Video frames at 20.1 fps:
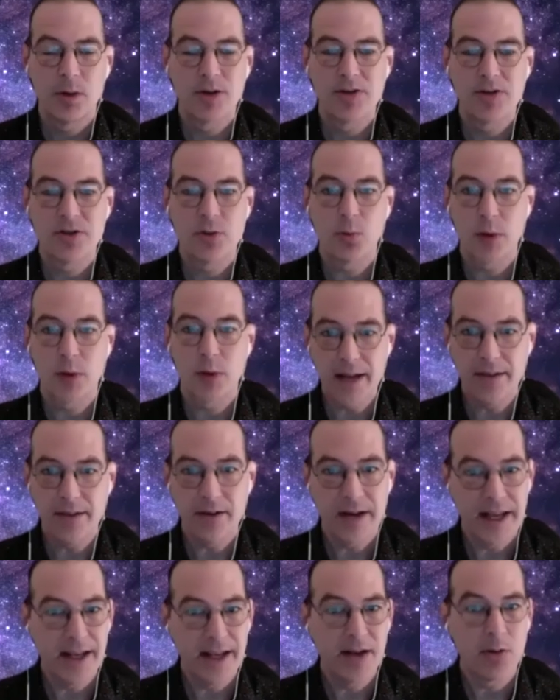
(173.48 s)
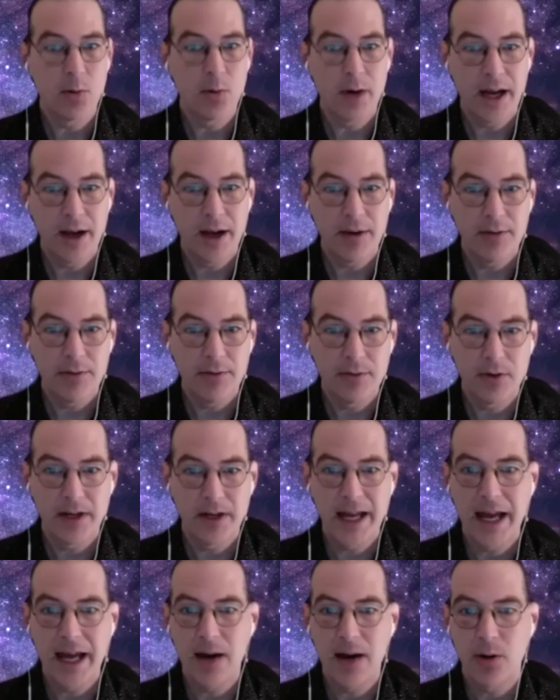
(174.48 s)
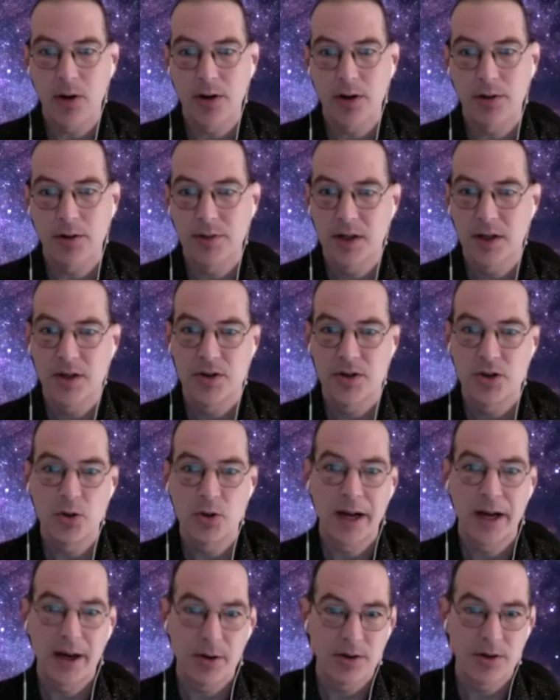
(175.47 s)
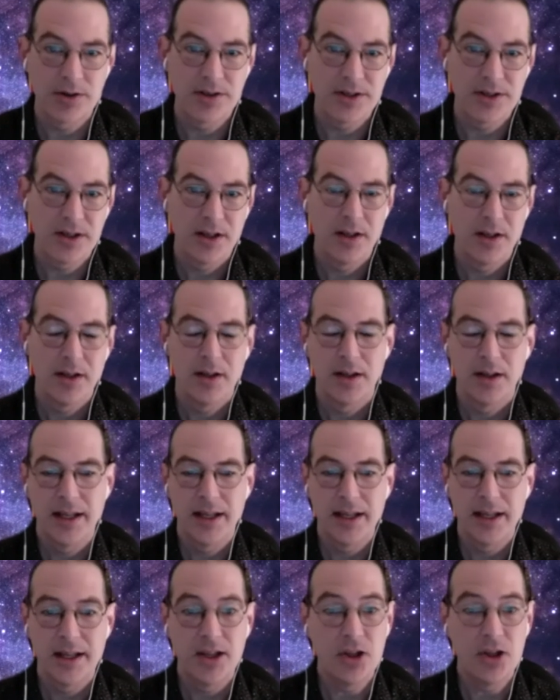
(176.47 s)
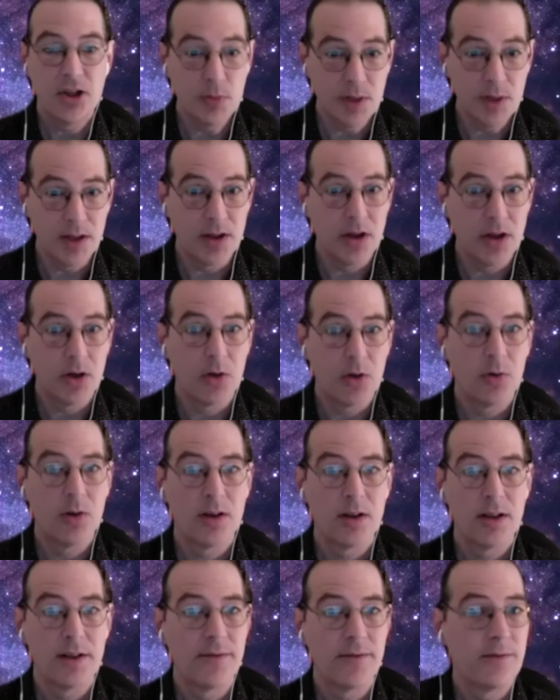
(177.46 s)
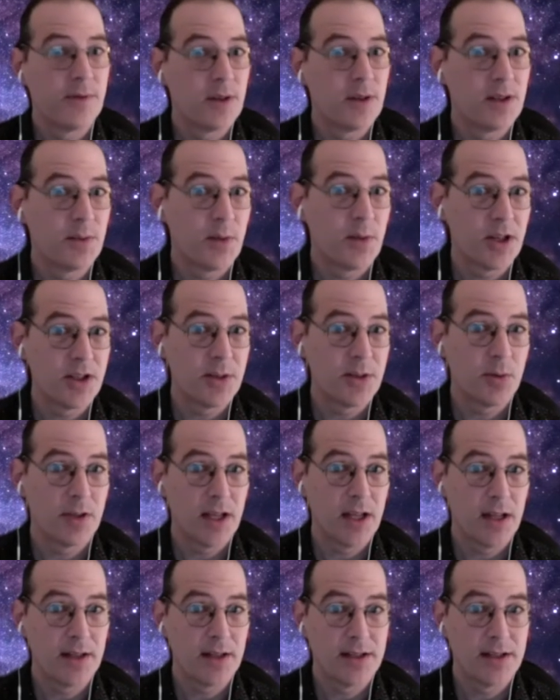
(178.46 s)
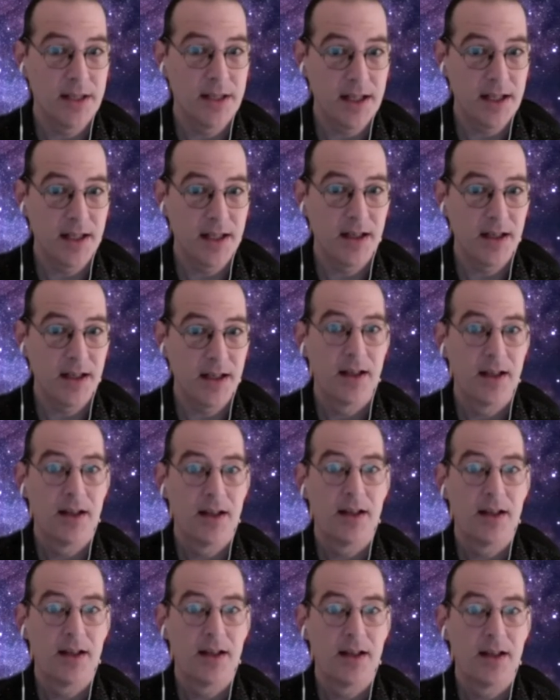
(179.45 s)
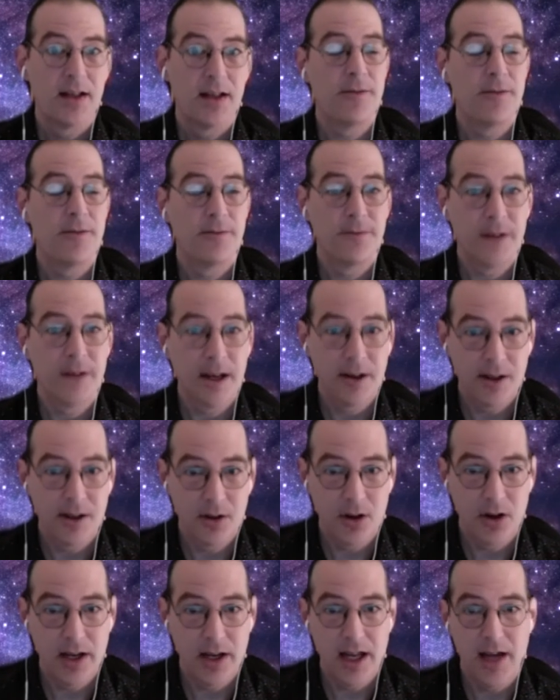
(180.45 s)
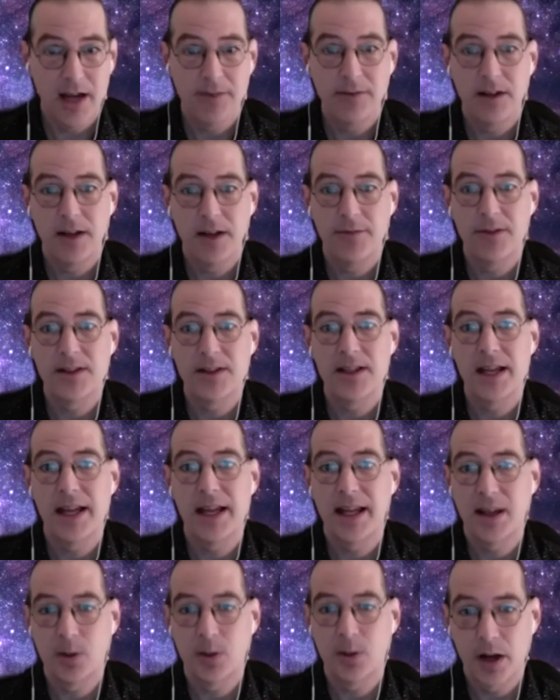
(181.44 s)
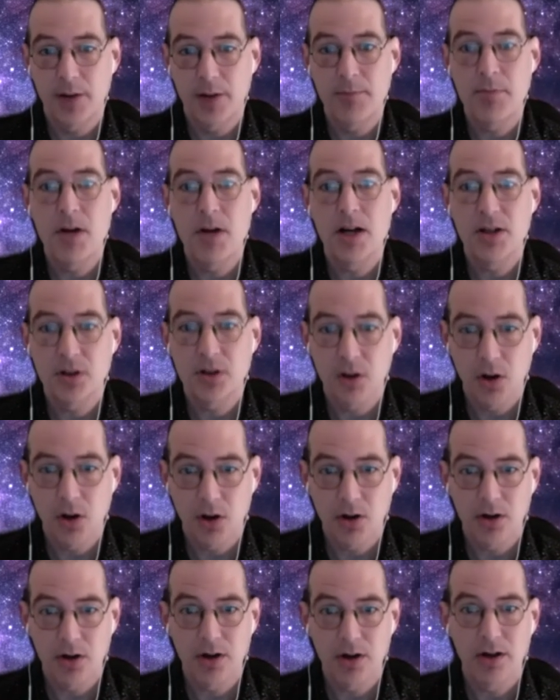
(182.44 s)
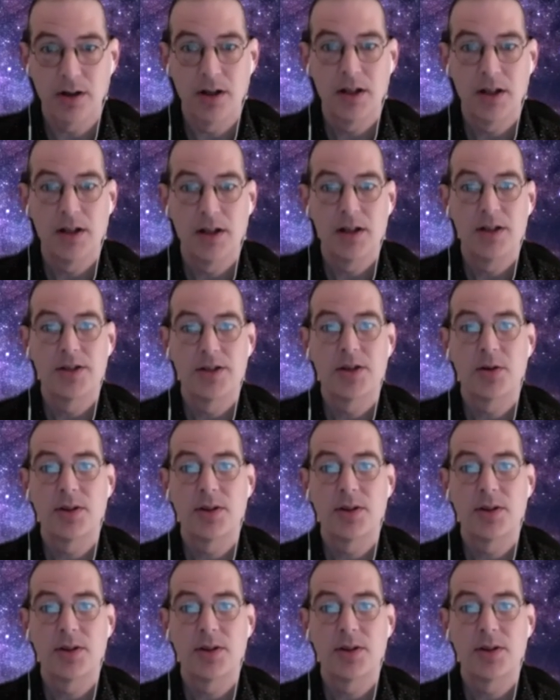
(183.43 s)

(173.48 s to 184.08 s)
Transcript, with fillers: in a rat, they're hanging around for an hour, 2 hours. In a human though, especially with LSD, you have a very long half-life. It's hanging around much longer. So it's